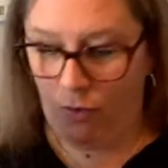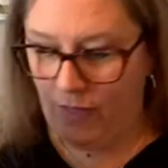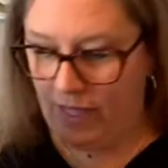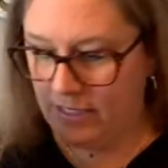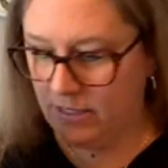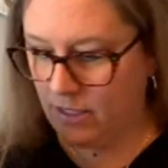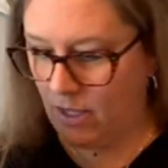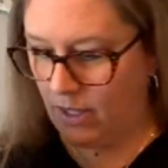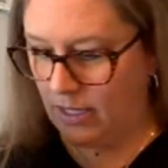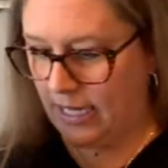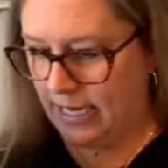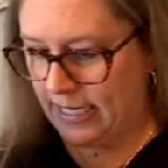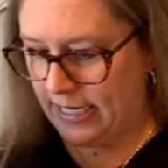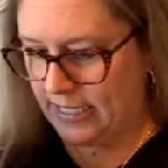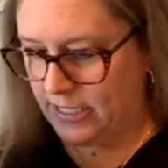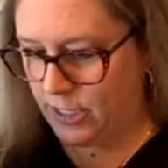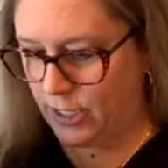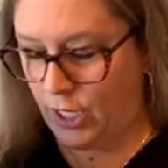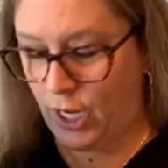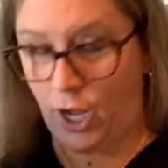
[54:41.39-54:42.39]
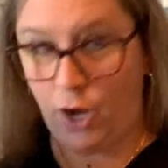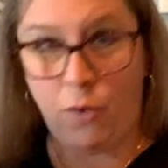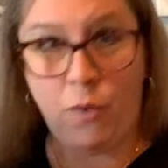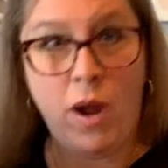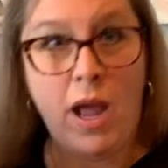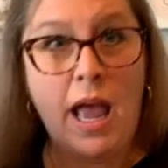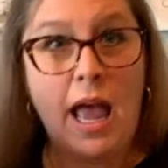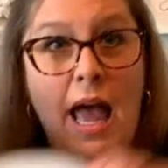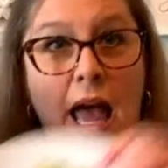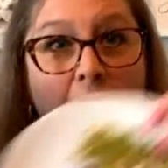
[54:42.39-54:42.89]
That's all I need to know.
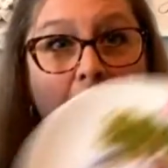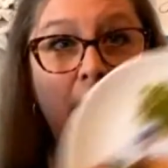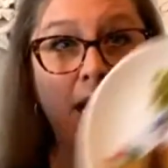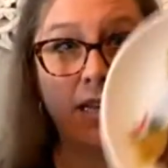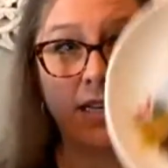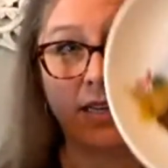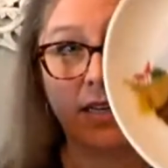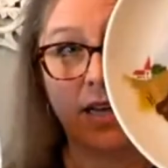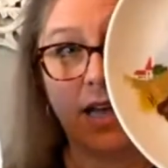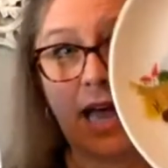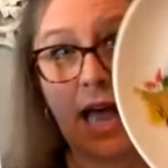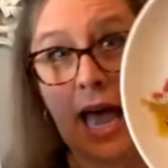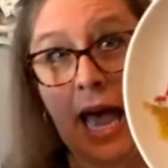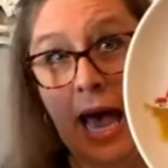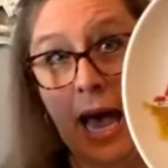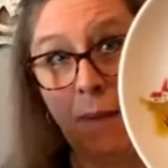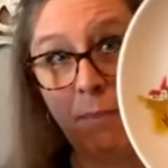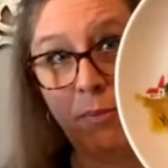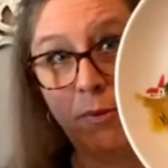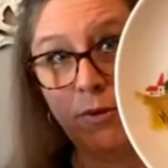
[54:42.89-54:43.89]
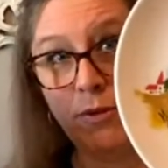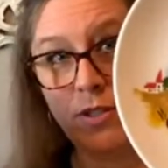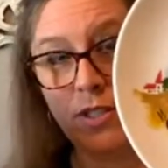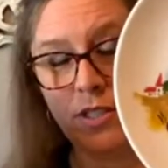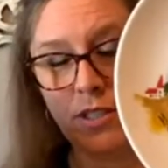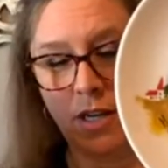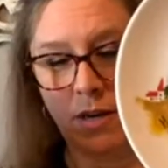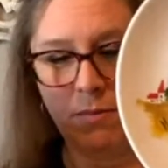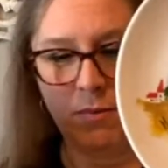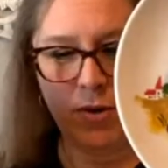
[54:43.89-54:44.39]
Apples
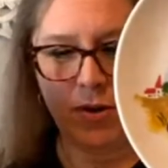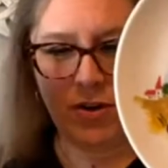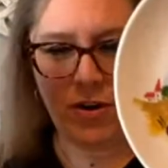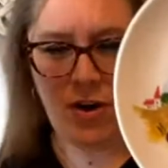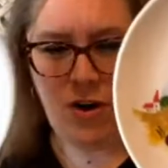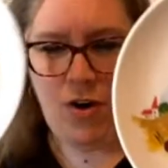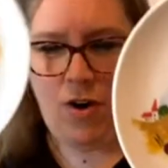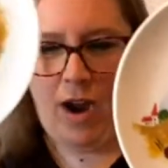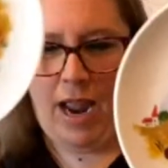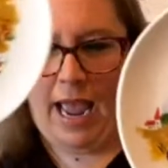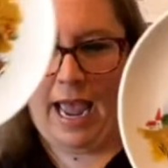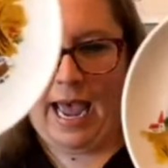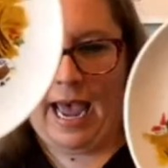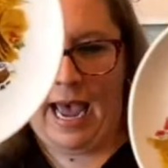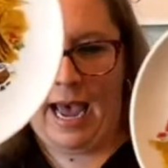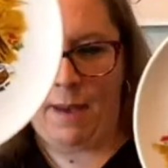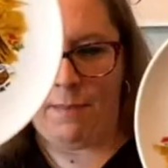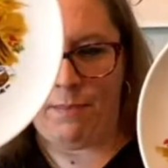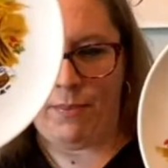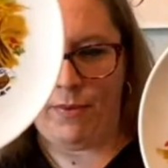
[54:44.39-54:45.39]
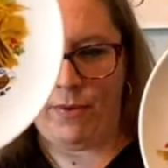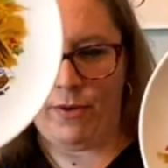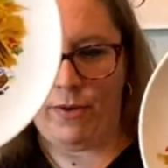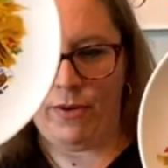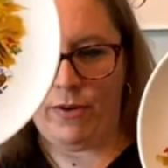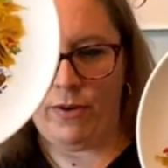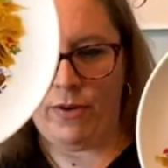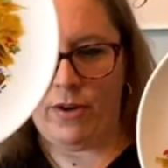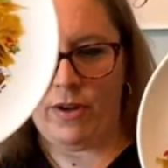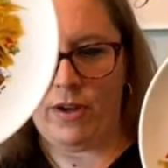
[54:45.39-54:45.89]
summer or
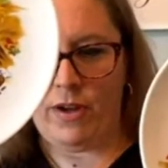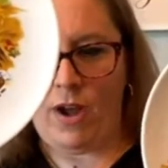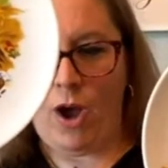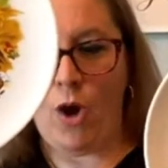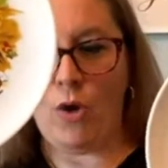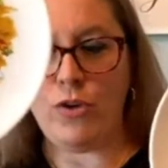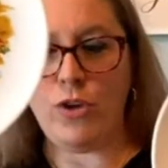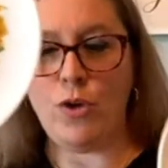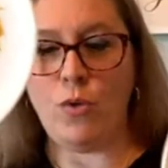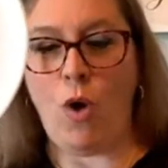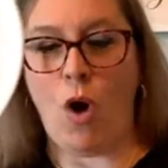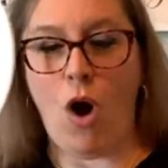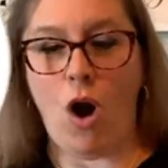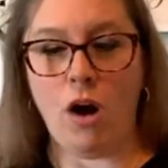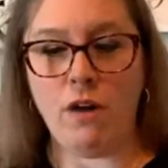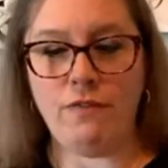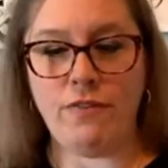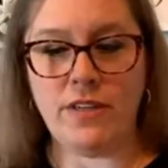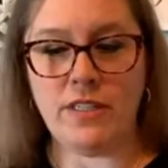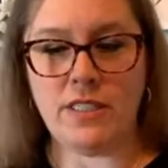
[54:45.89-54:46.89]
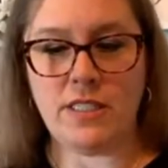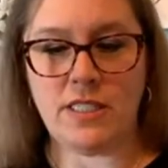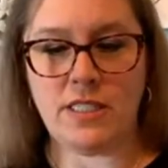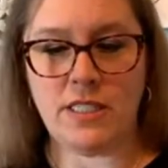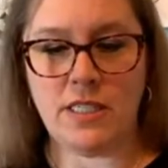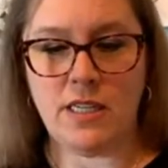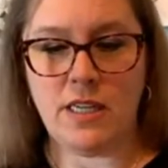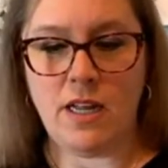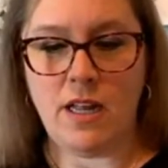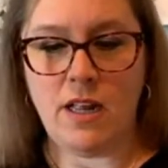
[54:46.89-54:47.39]
apple? Oh, you
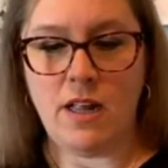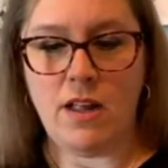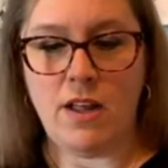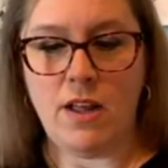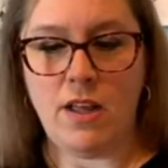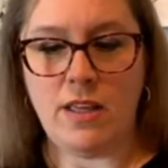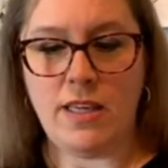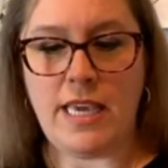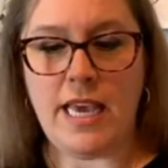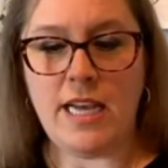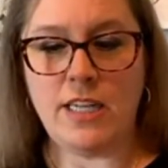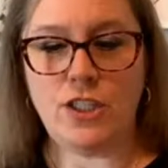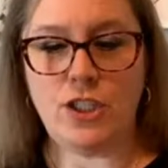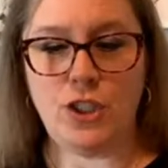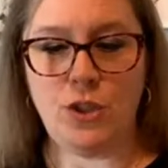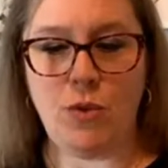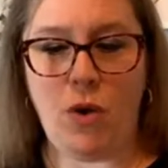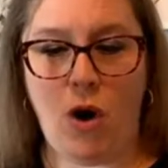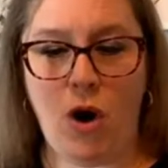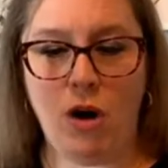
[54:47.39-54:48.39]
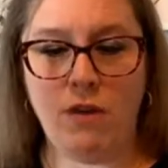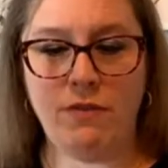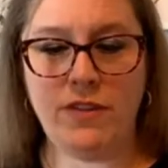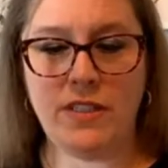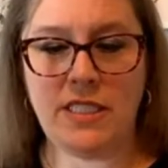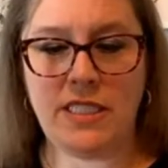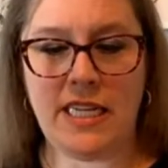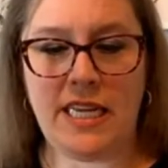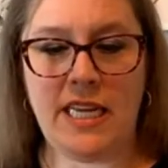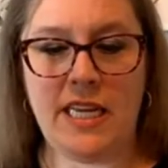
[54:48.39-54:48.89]
harvest? Yes, you
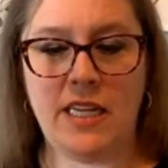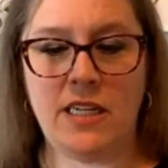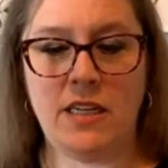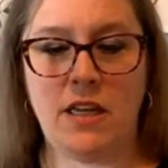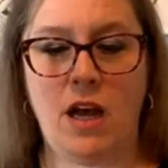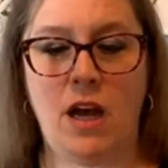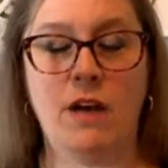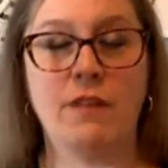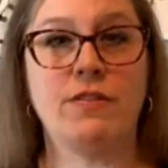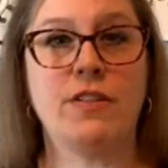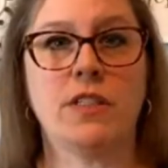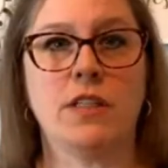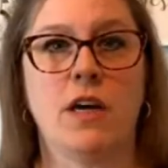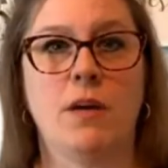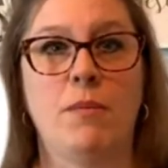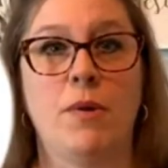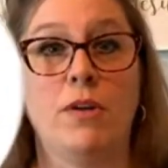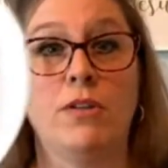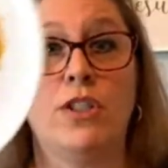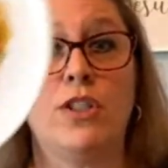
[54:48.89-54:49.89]
harvest end of summer.